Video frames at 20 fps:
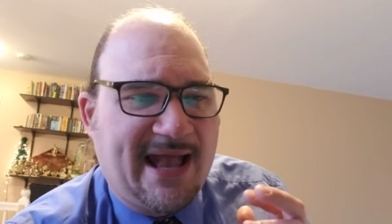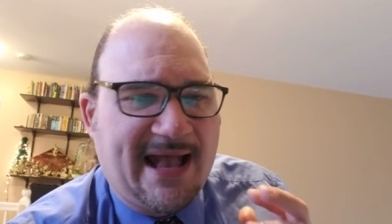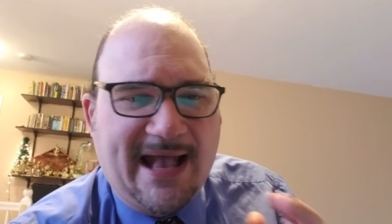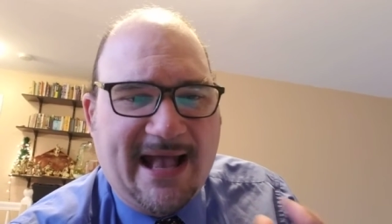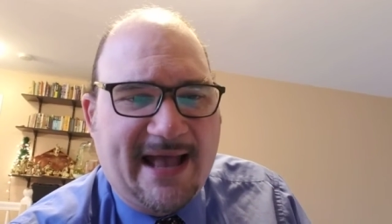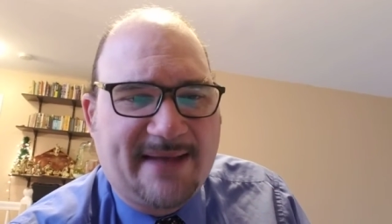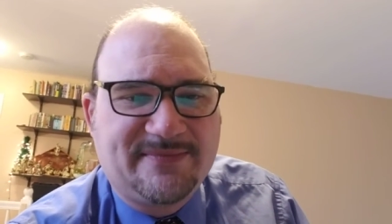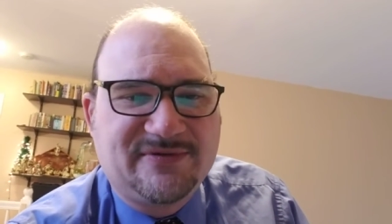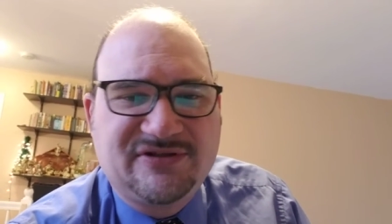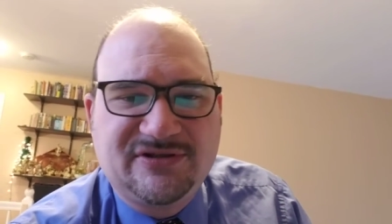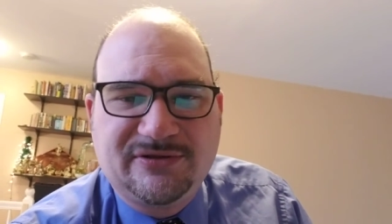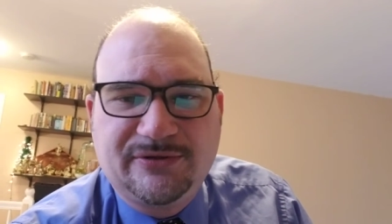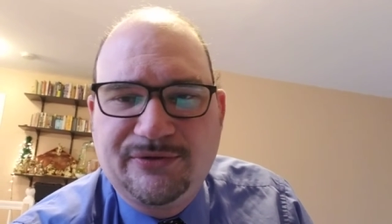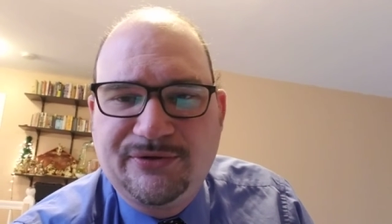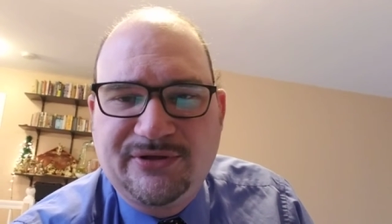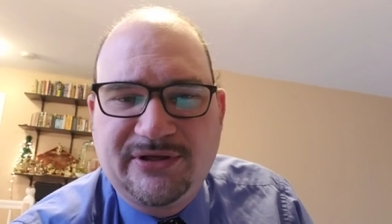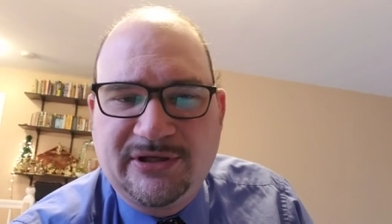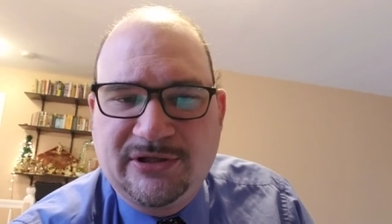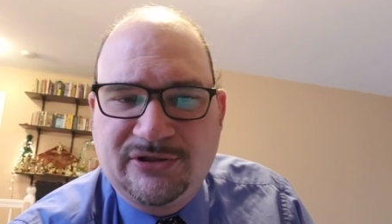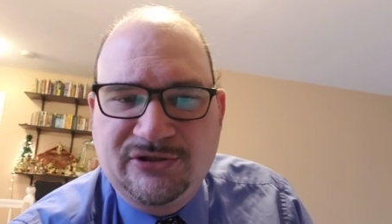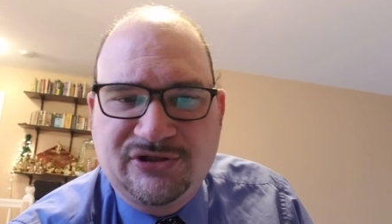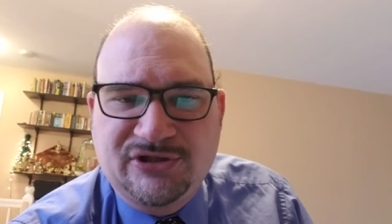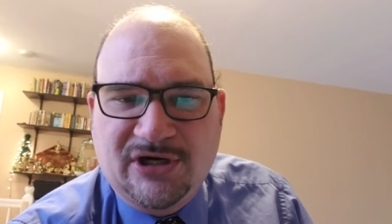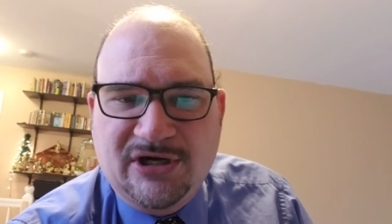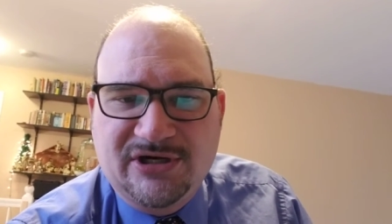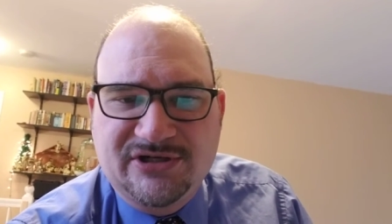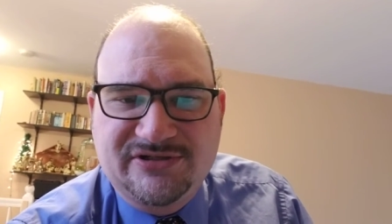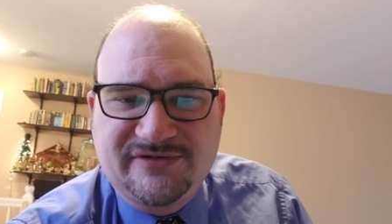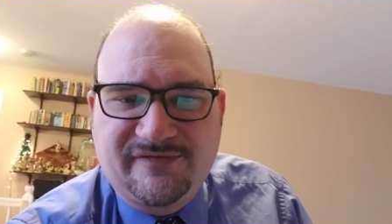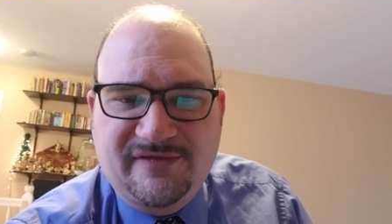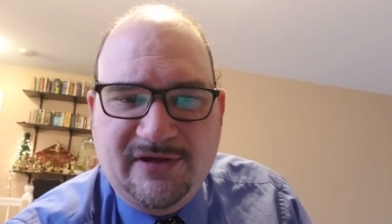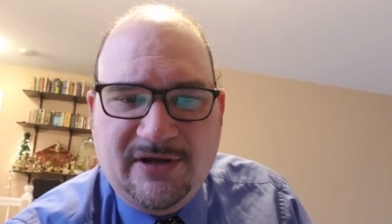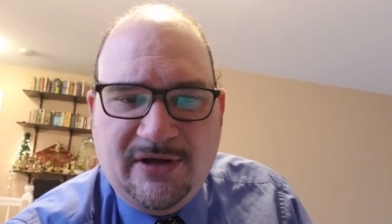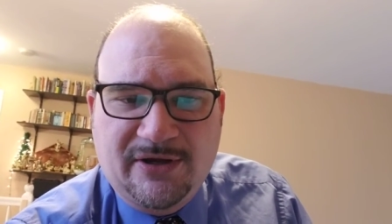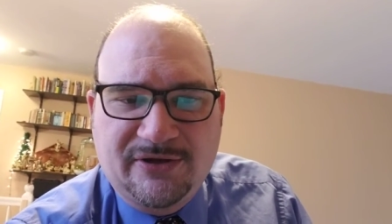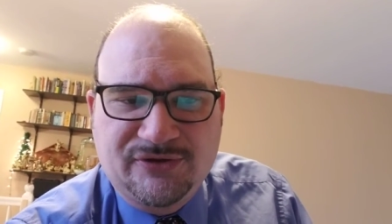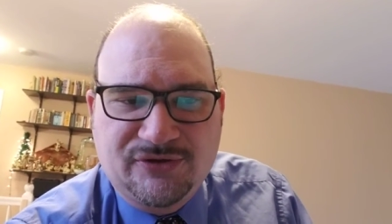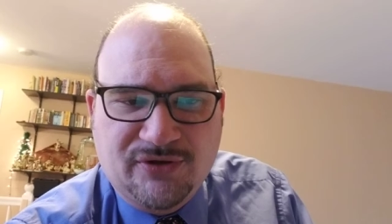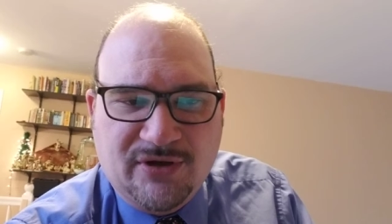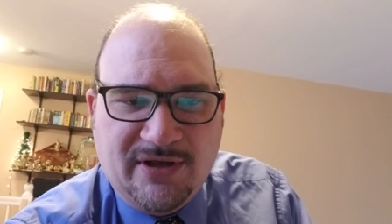absolutely in charge of the
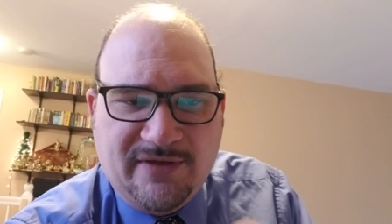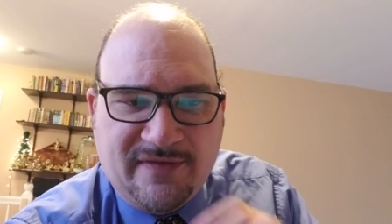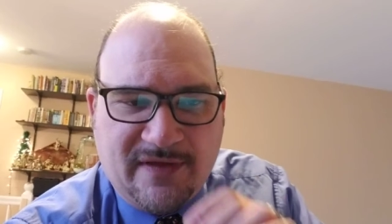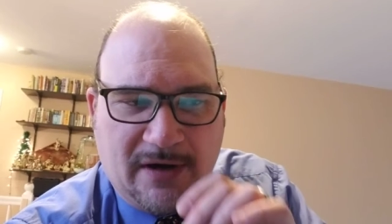country and